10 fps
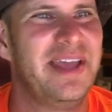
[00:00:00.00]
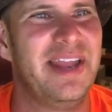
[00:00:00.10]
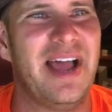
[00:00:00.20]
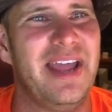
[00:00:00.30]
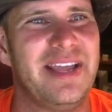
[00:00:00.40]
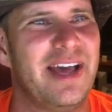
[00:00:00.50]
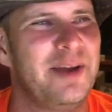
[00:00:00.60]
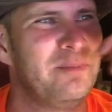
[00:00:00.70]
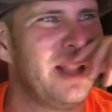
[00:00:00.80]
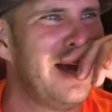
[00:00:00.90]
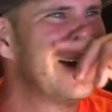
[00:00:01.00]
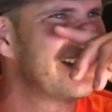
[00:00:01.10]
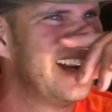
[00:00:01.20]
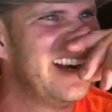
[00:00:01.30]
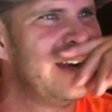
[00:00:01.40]
And I ain't got him
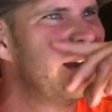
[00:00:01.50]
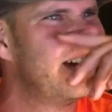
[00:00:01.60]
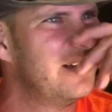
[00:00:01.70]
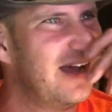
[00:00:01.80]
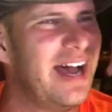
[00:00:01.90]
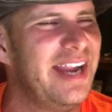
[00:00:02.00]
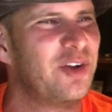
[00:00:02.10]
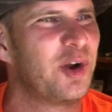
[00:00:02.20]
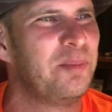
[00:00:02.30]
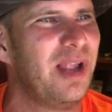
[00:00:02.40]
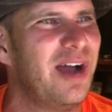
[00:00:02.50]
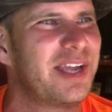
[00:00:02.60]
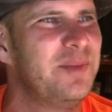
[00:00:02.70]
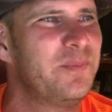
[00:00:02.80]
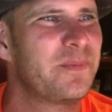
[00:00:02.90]
blocked. I ain't gonna
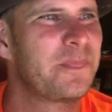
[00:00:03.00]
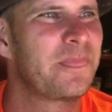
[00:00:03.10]
block him.